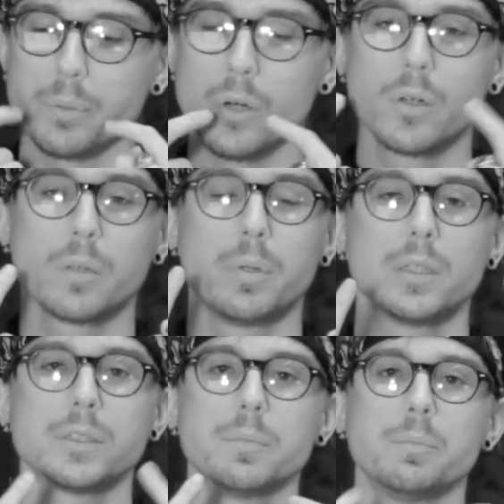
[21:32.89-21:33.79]
broke a
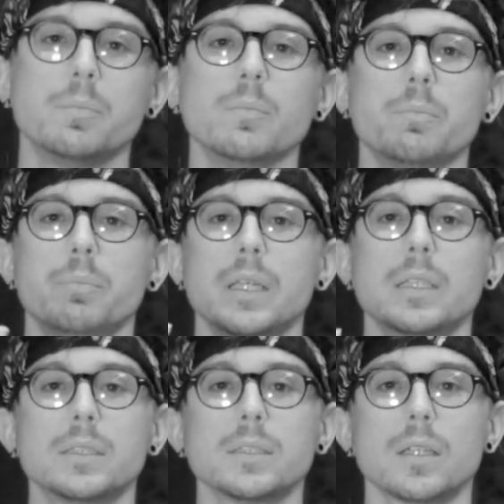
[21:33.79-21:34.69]
bunch of
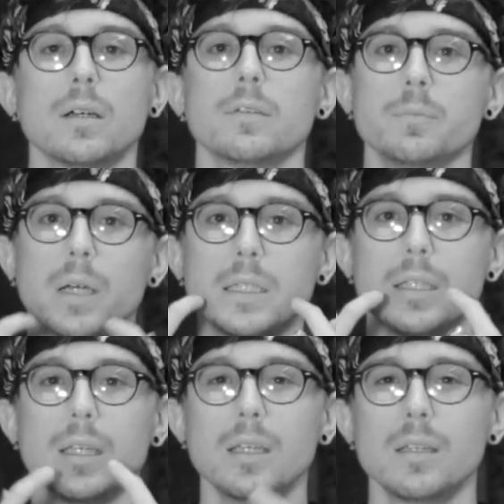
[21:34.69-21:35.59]
pieces off my
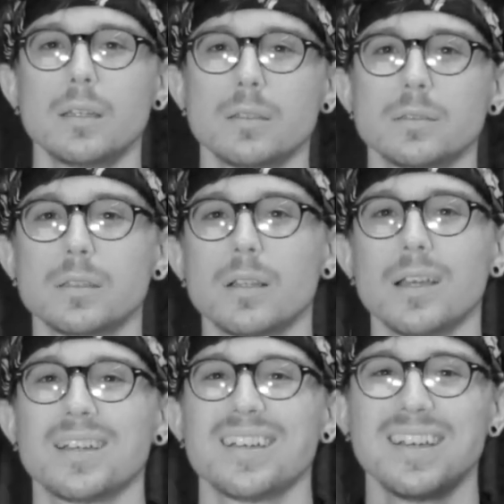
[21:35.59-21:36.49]
teeth. So
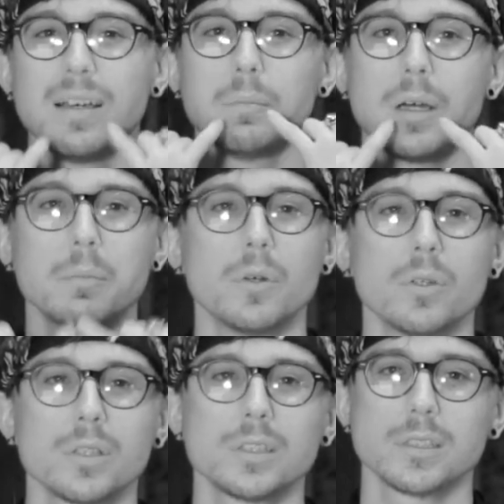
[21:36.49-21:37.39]
like my
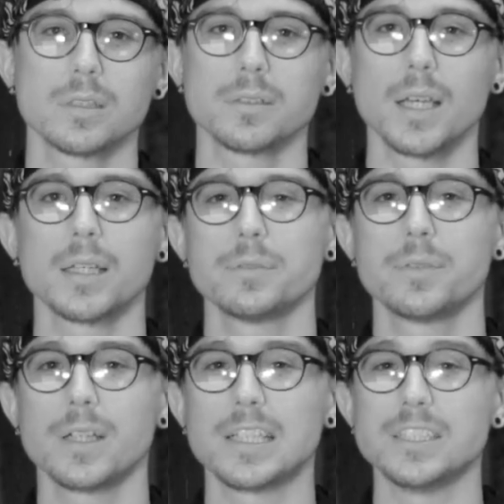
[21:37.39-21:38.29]
molars are like a
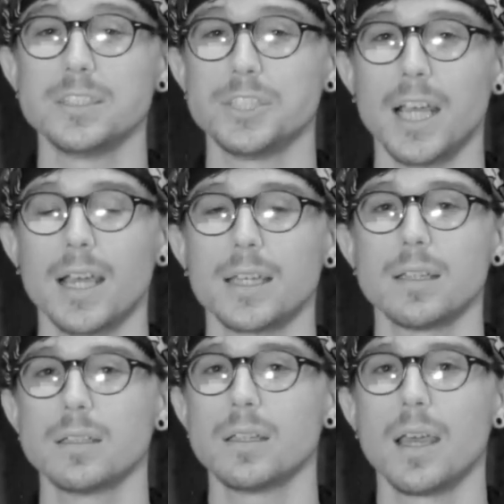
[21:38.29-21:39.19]
fucking
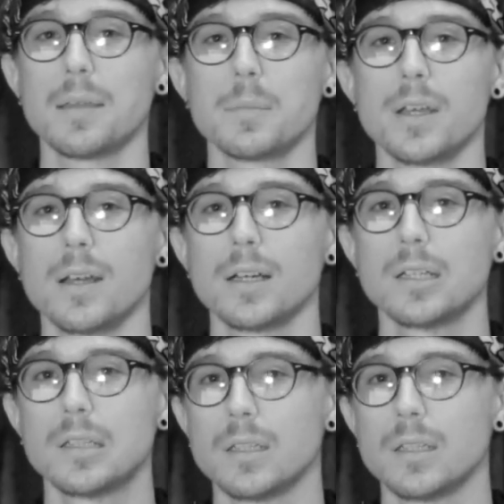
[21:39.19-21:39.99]
jagged nightmare.